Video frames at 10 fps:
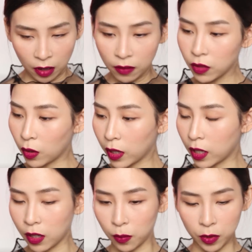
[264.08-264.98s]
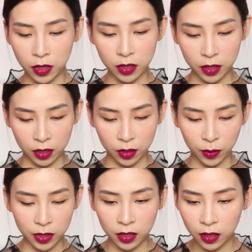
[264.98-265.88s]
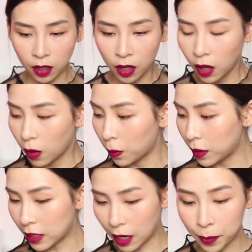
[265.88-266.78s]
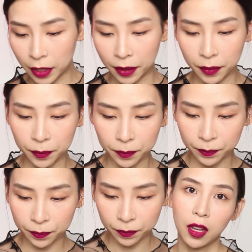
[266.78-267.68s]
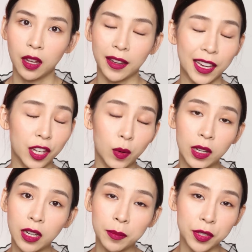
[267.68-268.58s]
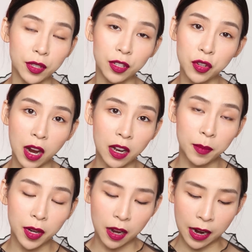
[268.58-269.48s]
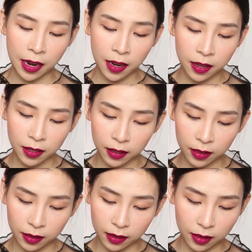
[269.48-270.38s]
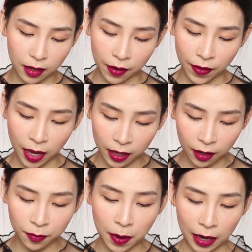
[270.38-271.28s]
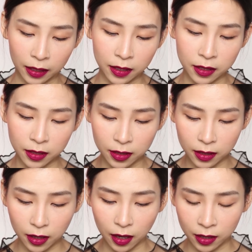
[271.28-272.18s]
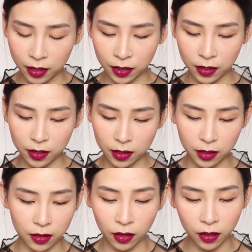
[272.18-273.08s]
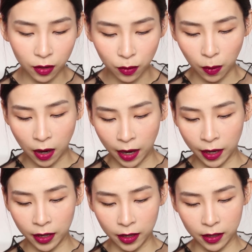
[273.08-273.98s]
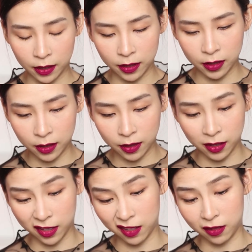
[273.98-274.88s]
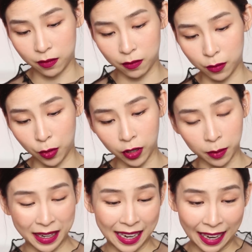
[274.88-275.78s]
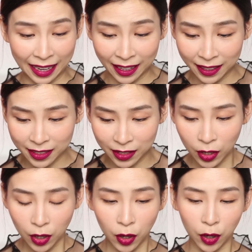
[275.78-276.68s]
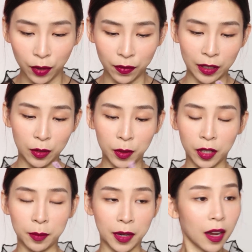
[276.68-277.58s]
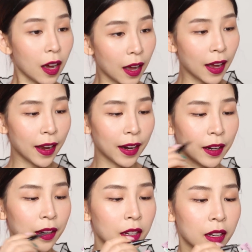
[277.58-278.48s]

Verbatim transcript: I have no idea. What is this? What's, what is happening? Okay, you know what? I'm just gonna try it on my eye. I've had enough practice. I just don't know why it just doesn't work on my hand. Hopefully it'll work on my eye.